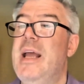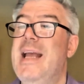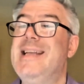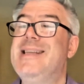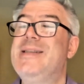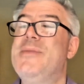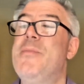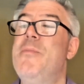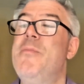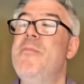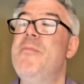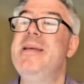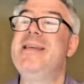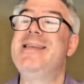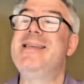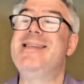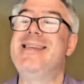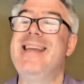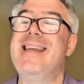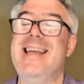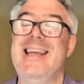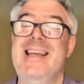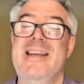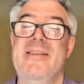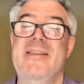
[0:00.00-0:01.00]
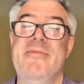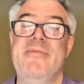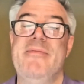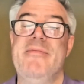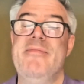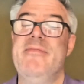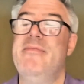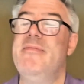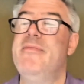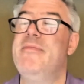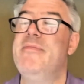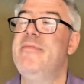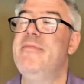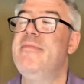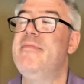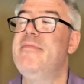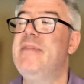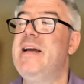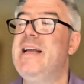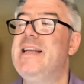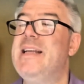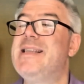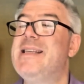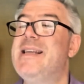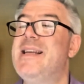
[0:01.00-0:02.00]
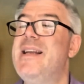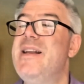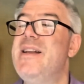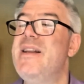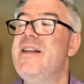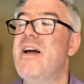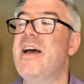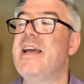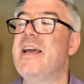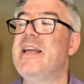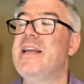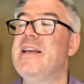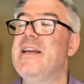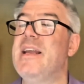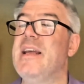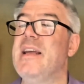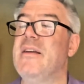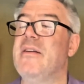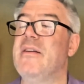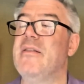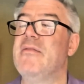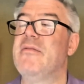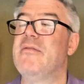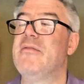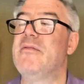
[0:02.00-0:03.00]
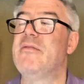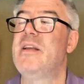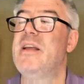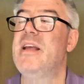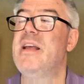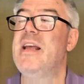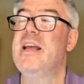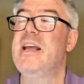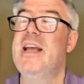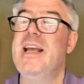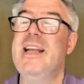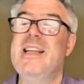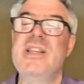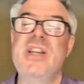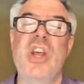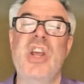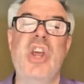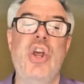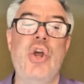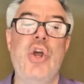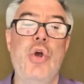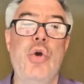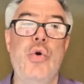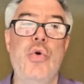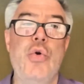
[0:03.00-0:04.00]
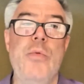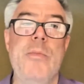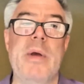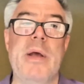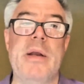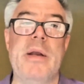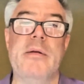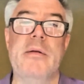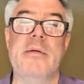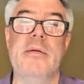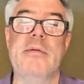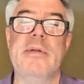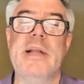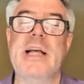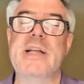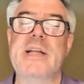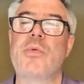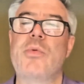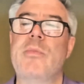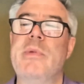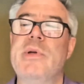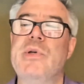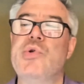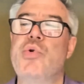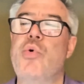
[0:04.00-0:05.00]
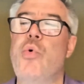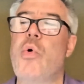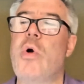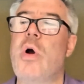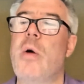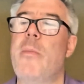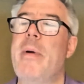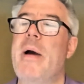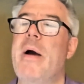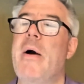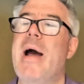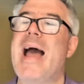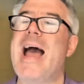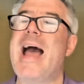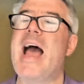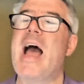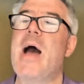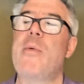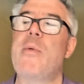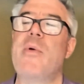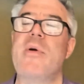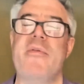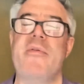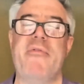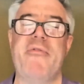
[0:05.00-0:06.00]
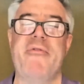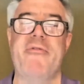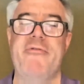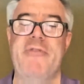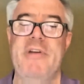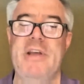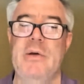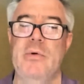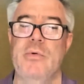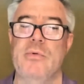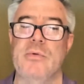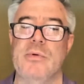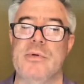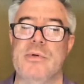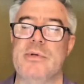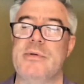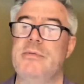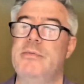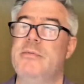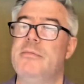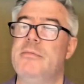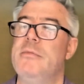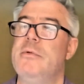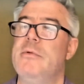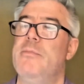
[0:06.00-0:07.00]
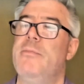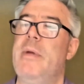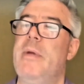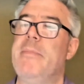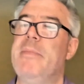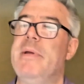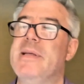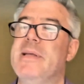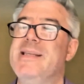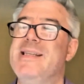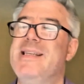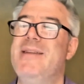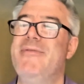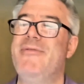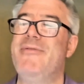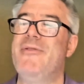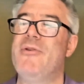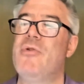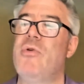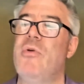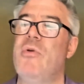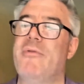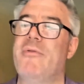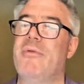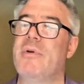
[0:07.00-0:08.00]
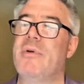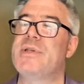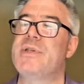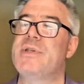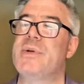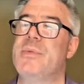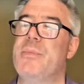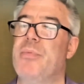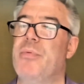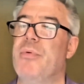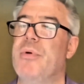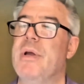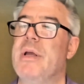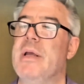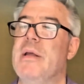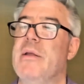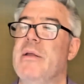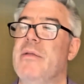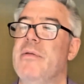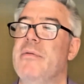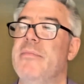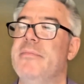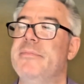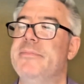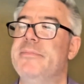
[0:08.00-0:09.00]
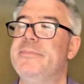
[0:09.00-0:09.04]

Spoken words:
It's misty. It's lightning. It's humid. That's when we talk about how it feels. Maybe it's difficult for us to breathe.